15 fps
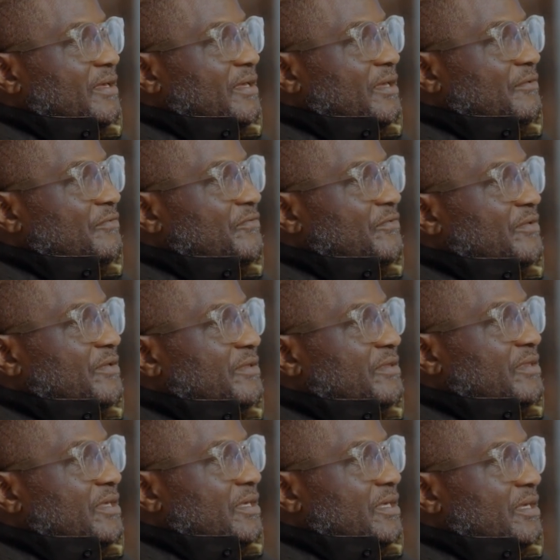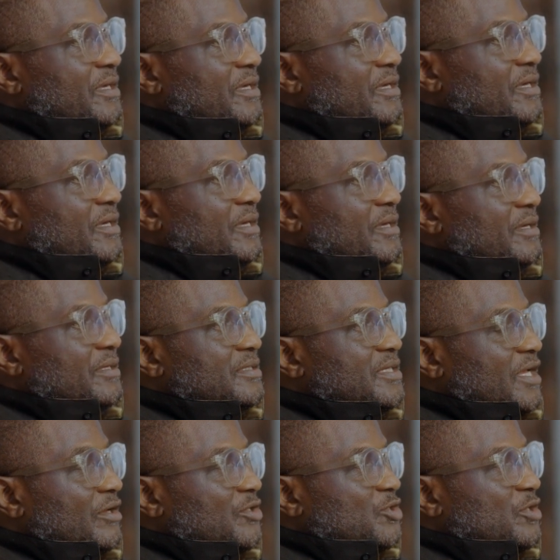If the
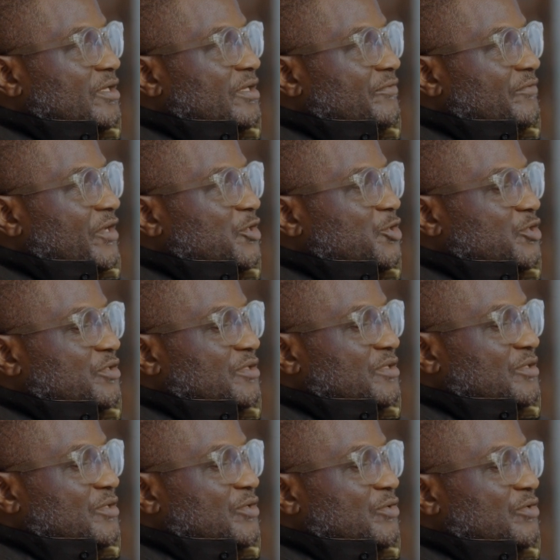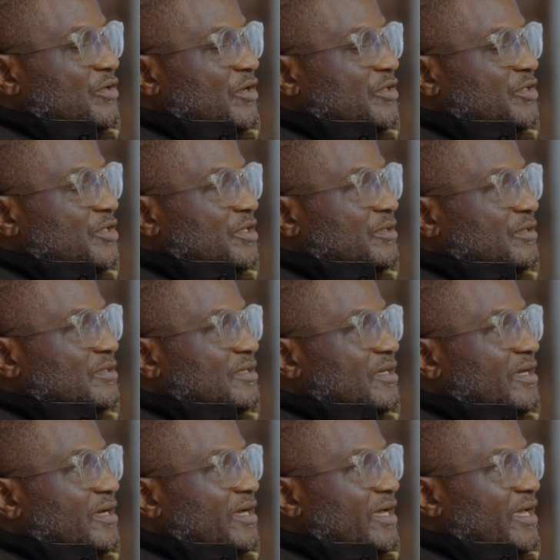technological innovation could not yield
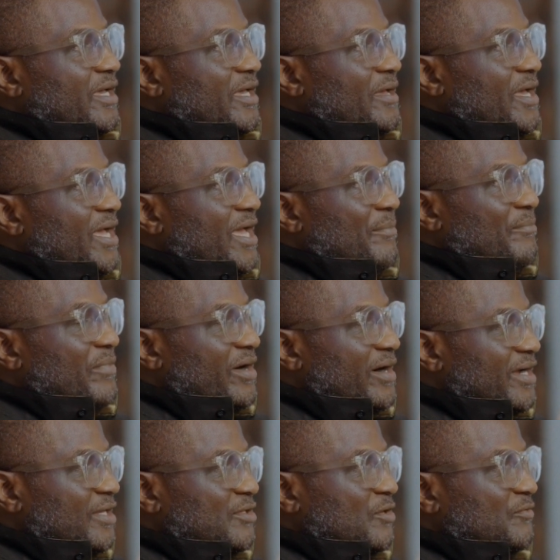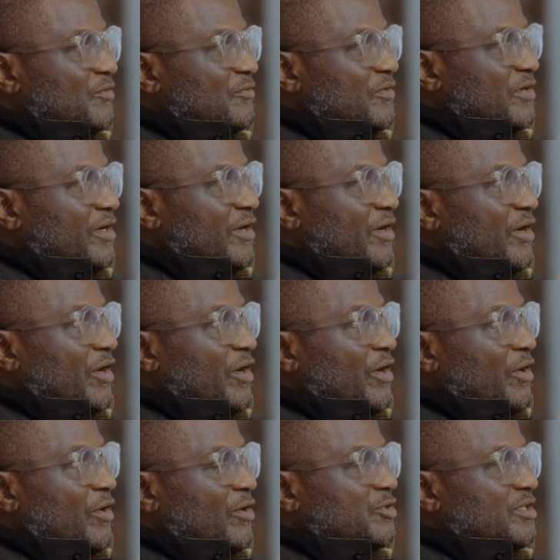a market of over
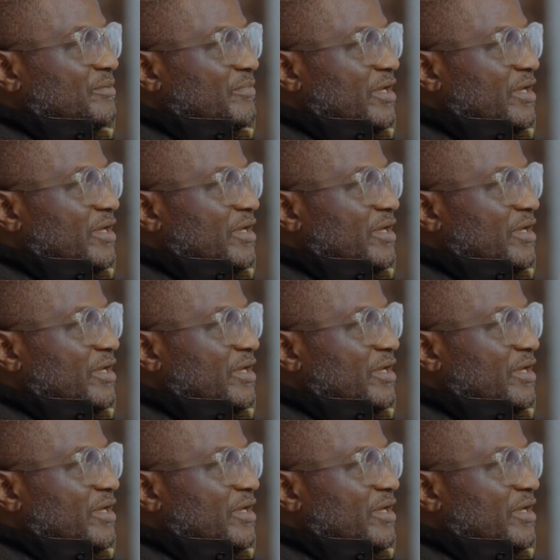$100